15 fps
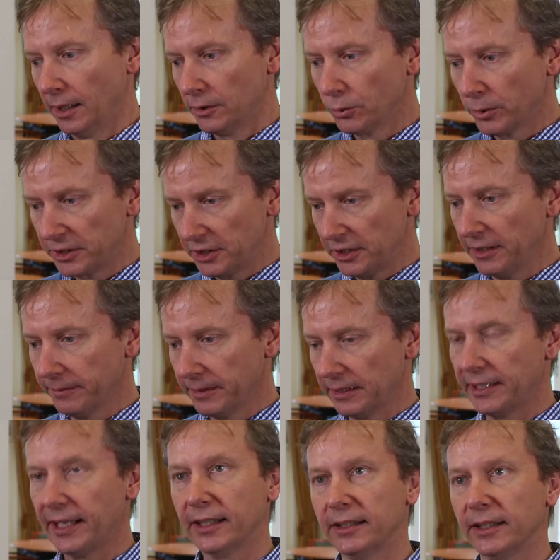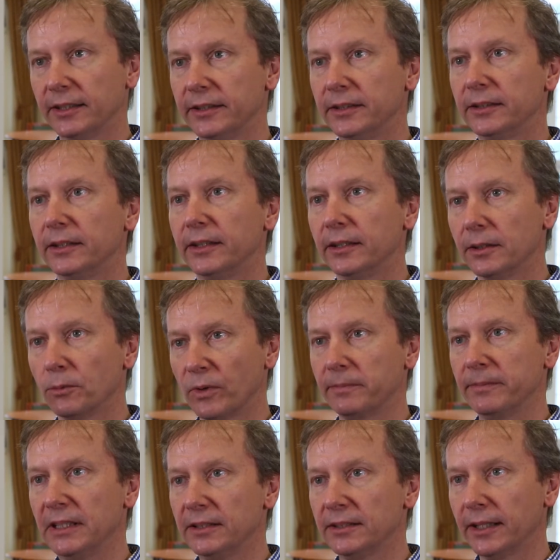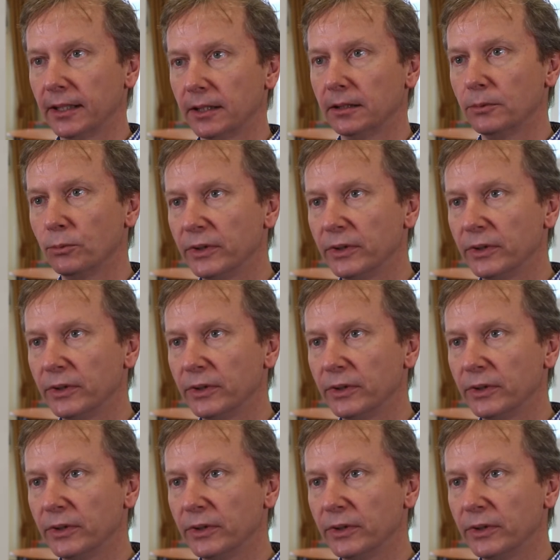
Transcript: to achieve the tactile internet, the 1 millisecond,